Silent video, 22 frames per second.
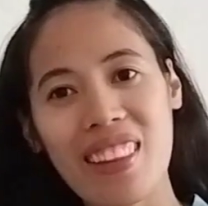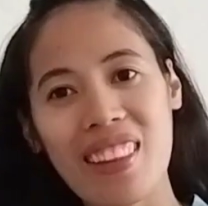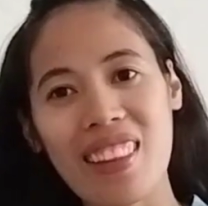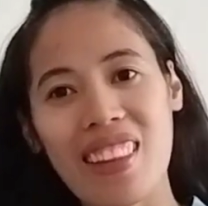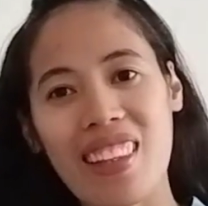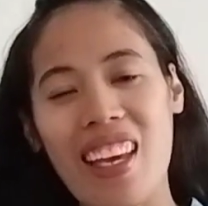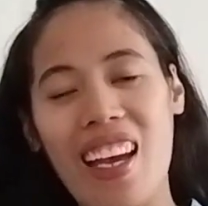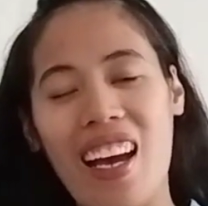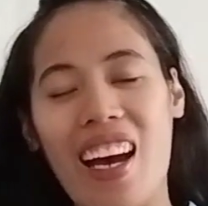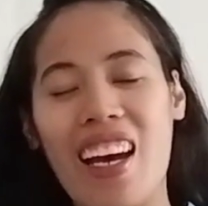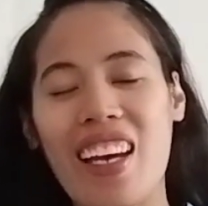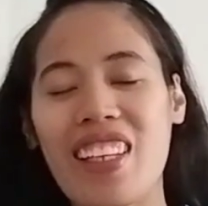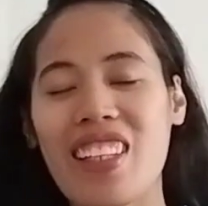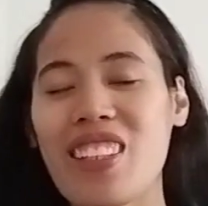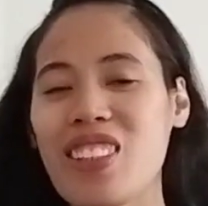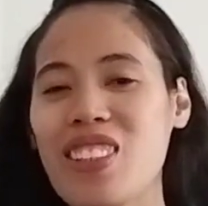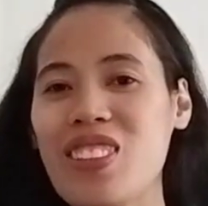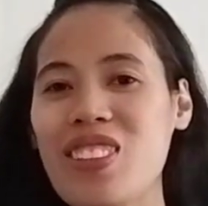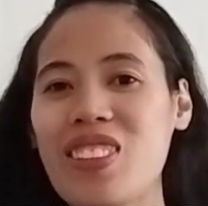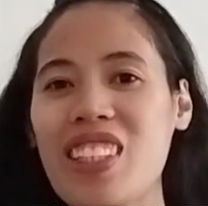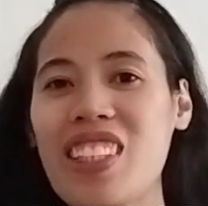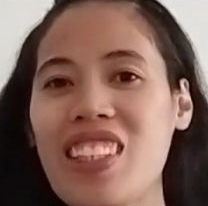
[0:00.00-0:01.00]
Yeah, I
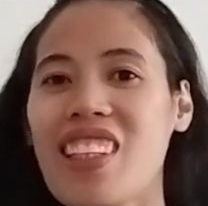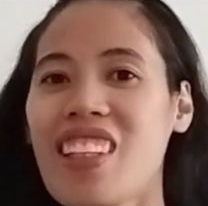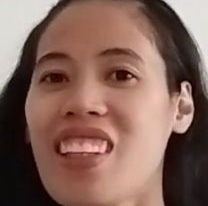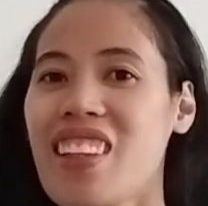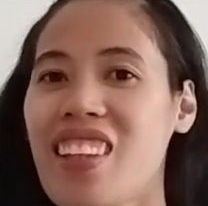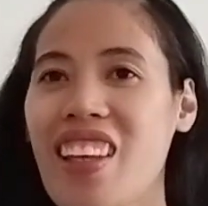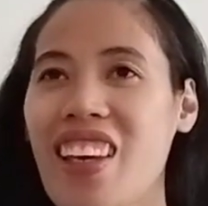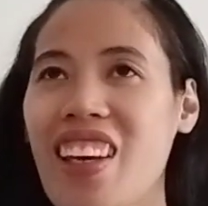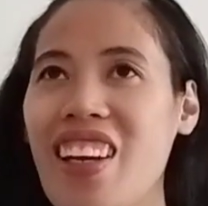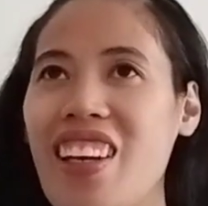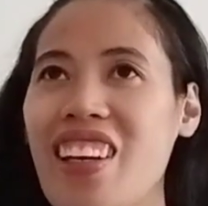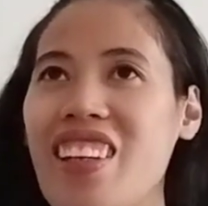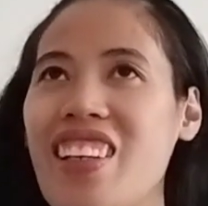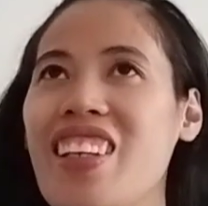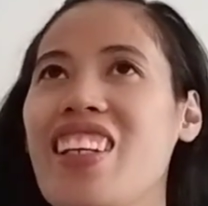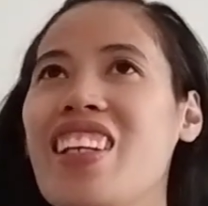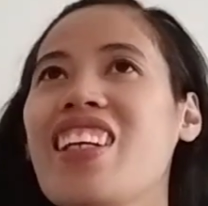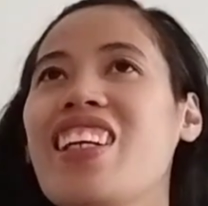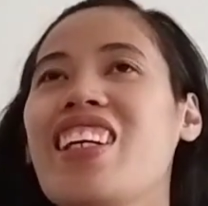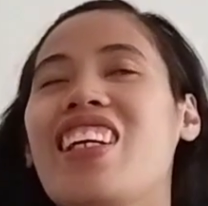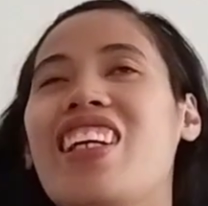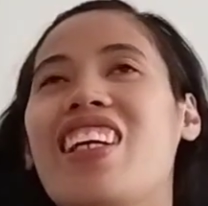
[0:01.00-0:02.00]
included that there,
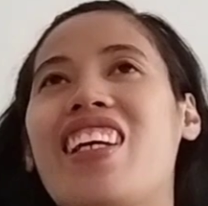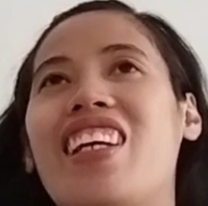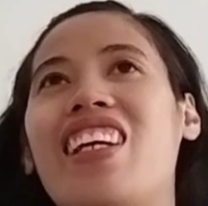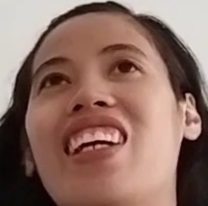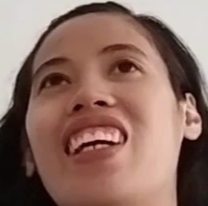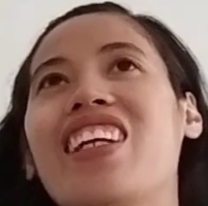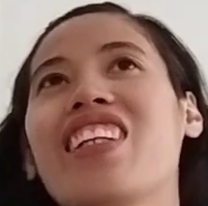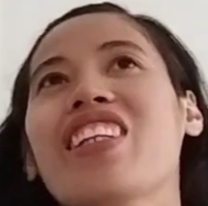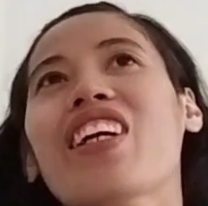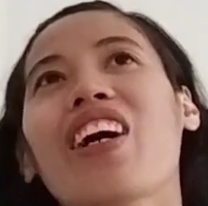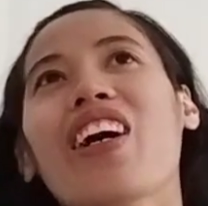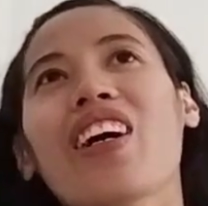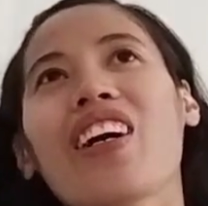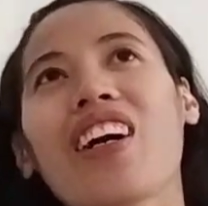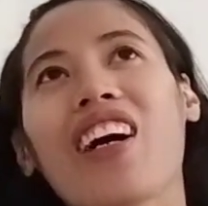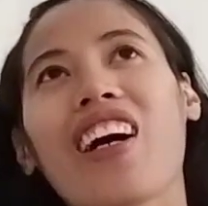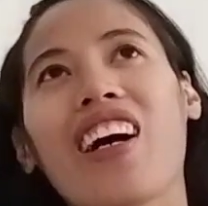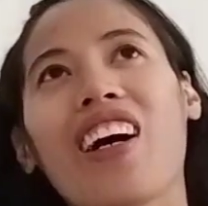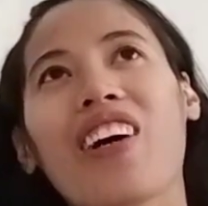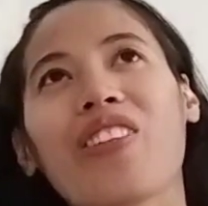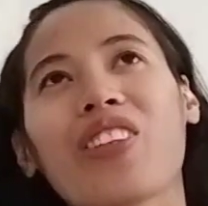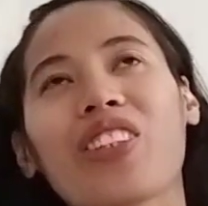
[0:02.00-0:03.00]
and
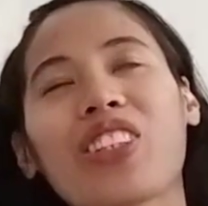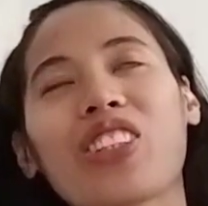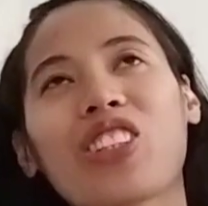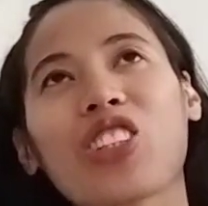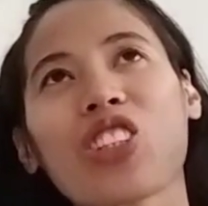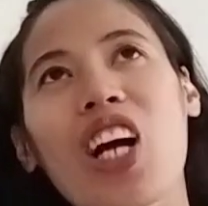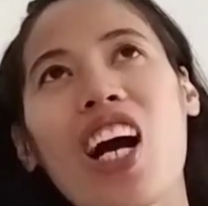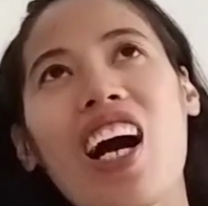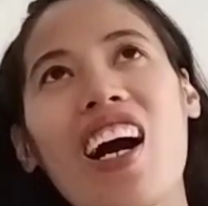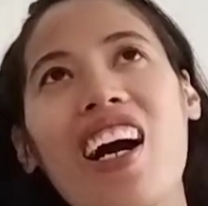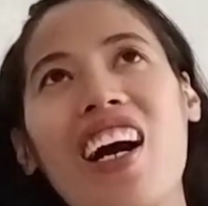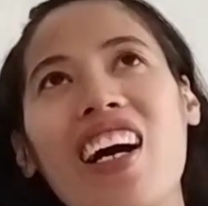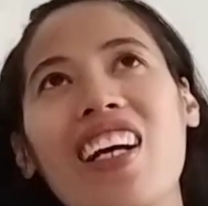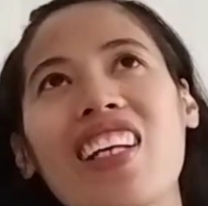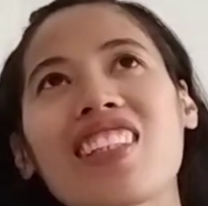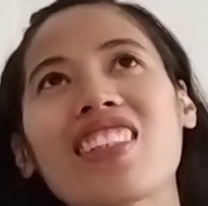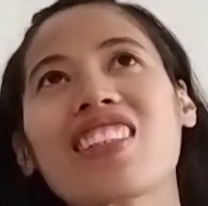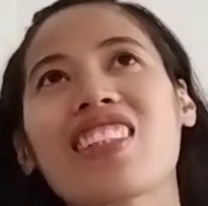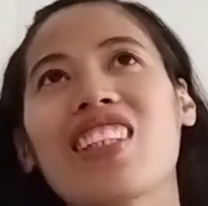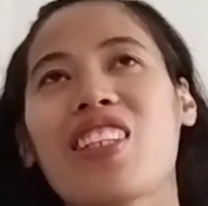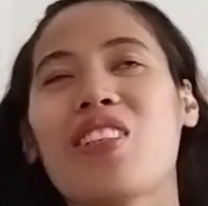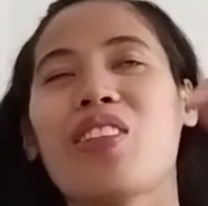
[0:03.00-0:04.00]
our chats,
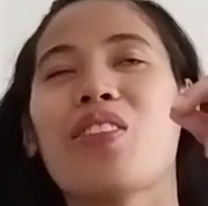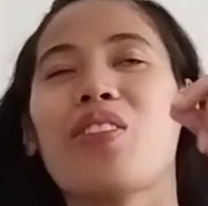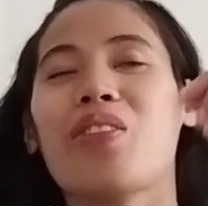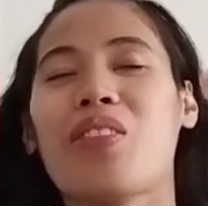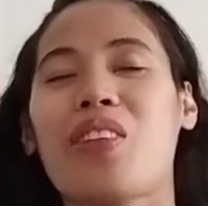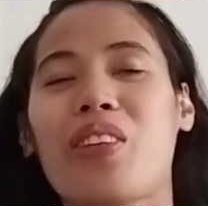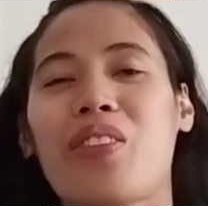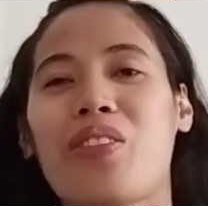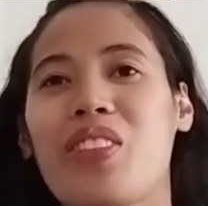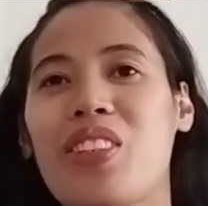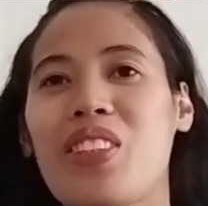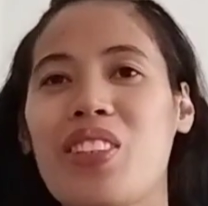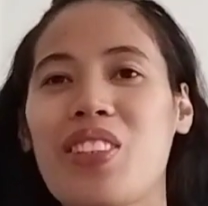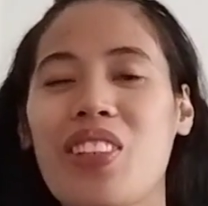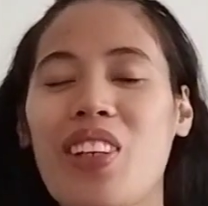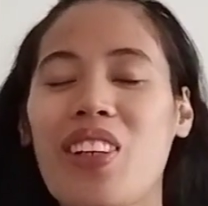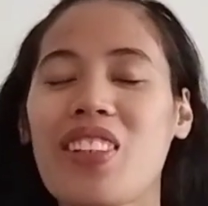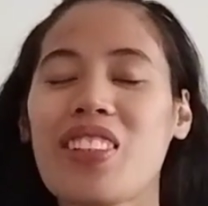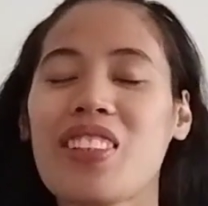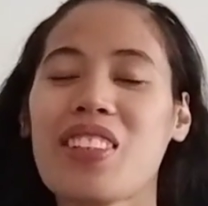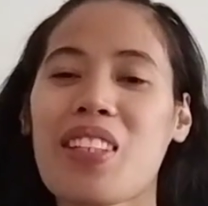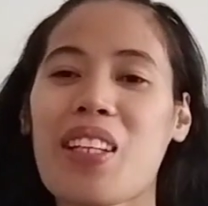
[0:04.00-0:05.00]
yung mga video
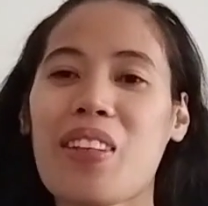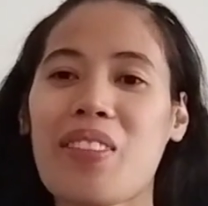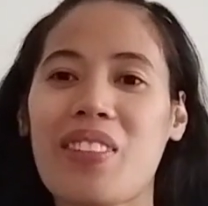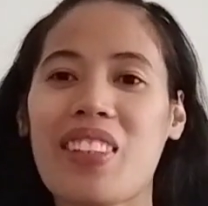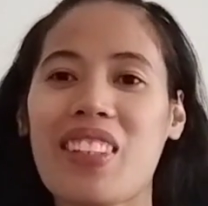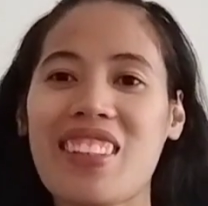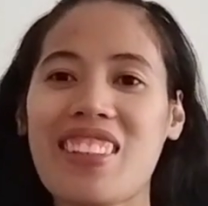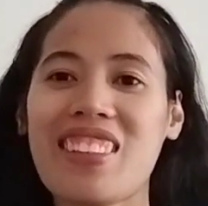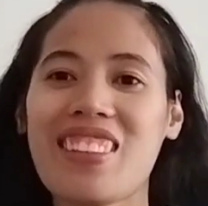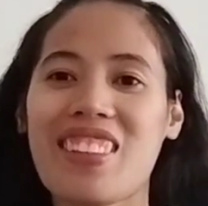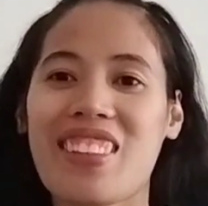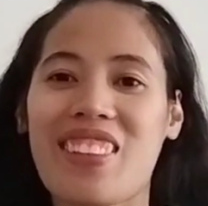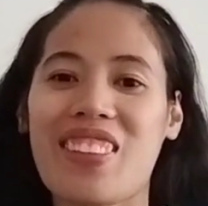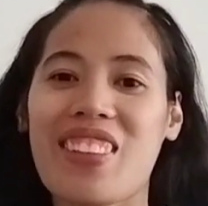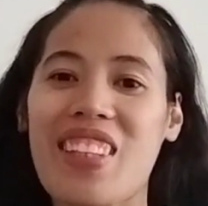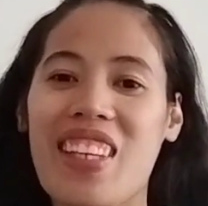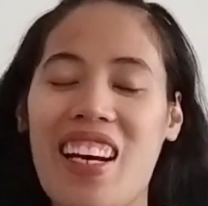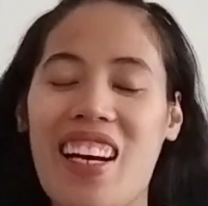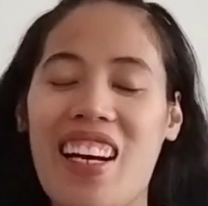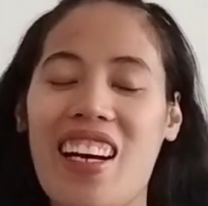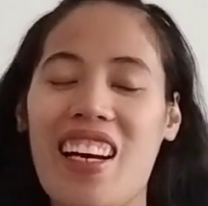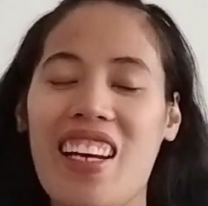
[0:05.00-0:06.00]
calls namin. So
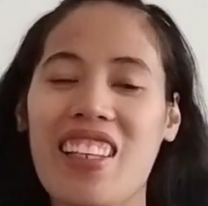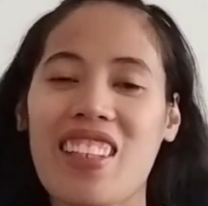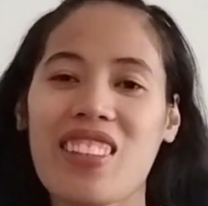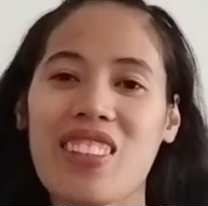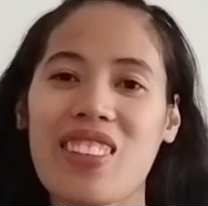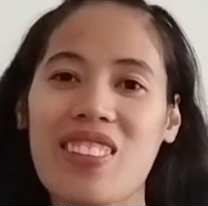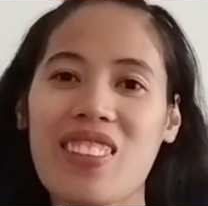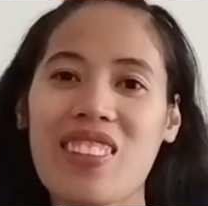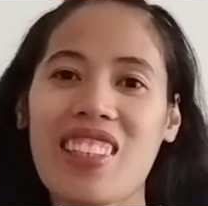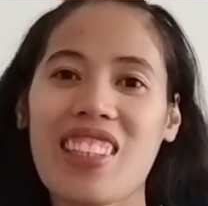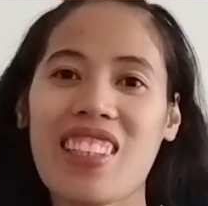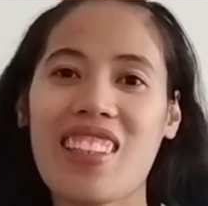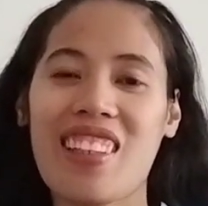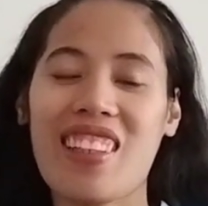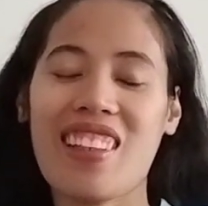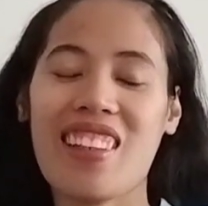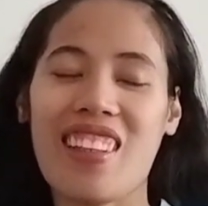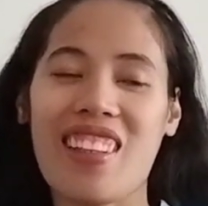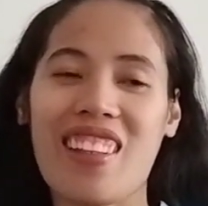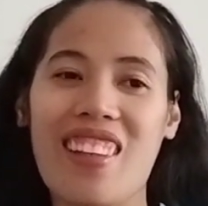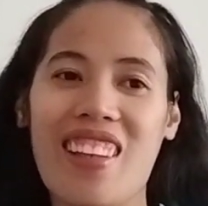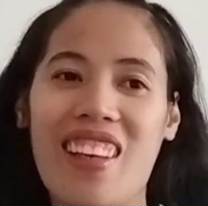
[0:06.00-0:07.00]
yeah, I included that
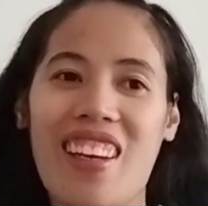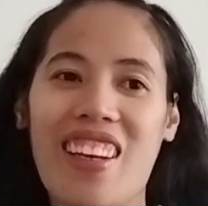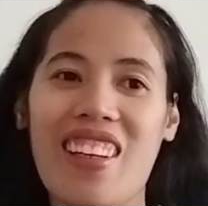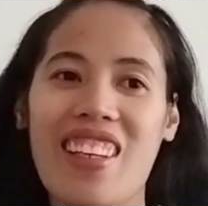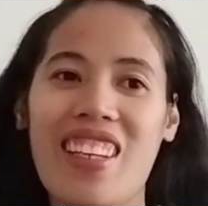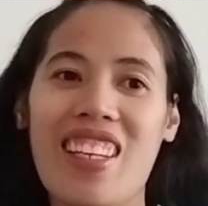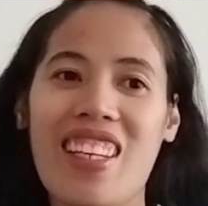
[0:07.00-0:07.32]
in there.